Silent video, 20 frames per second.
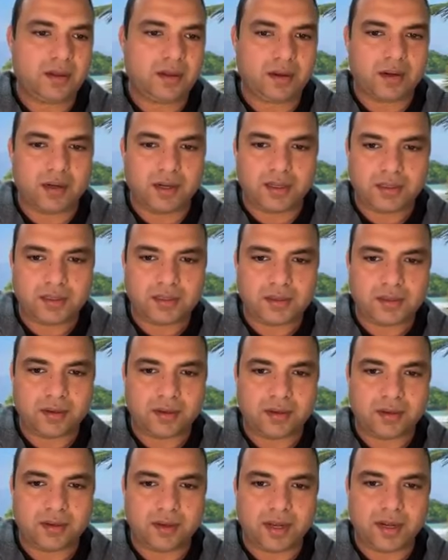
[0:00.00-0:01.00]
All right.
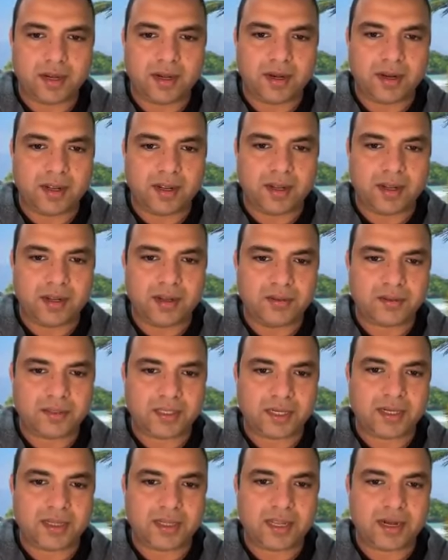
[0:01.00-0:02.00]
So and you
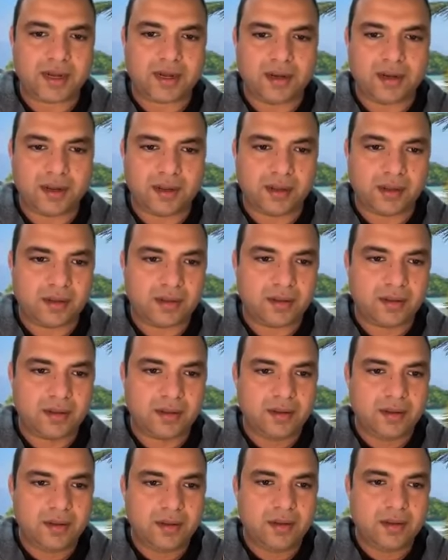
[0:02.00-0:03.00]
said that
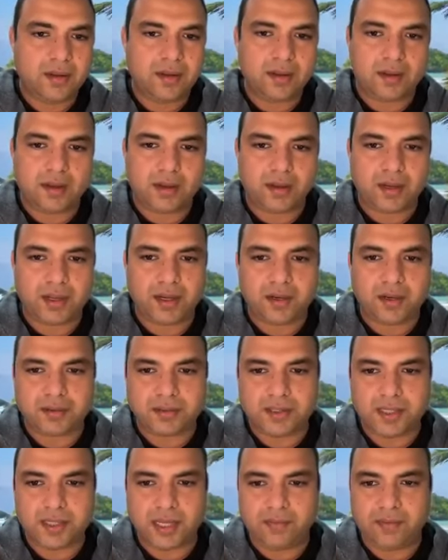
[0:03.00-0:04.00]
in your
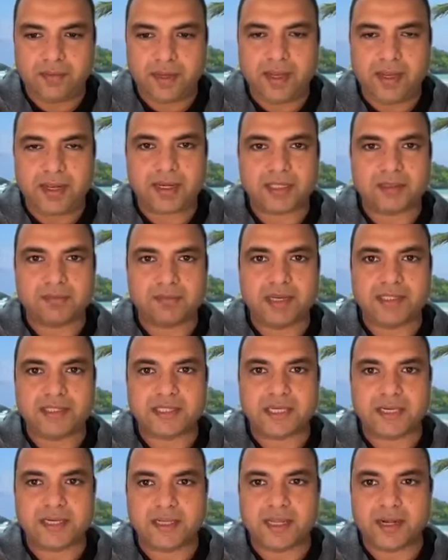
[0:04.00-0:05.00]
CV it is
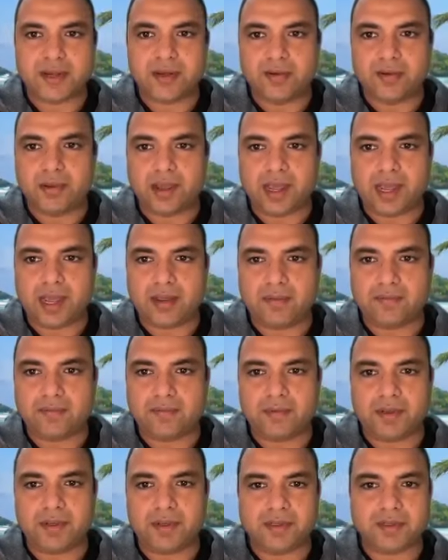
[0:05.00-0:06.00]
mentioned that you
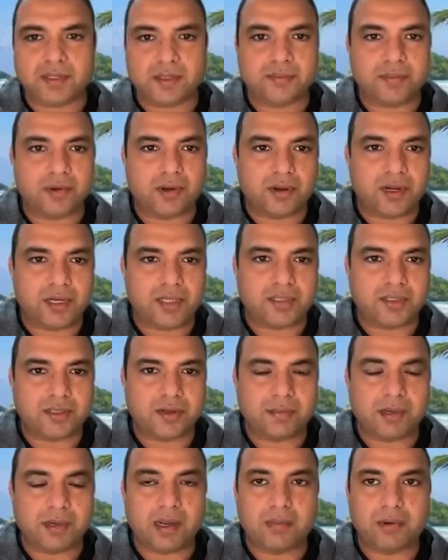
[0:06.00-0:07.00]
have some knowledge
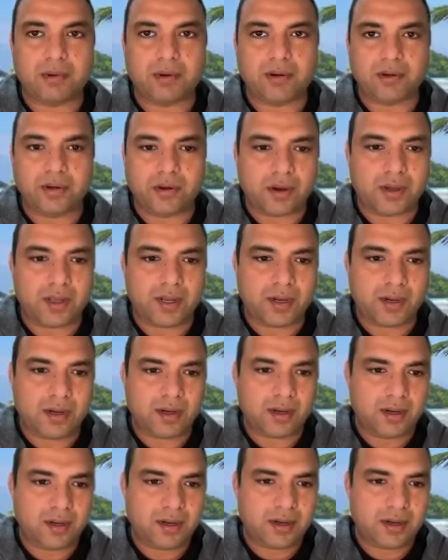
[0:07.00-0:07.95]
about Docker.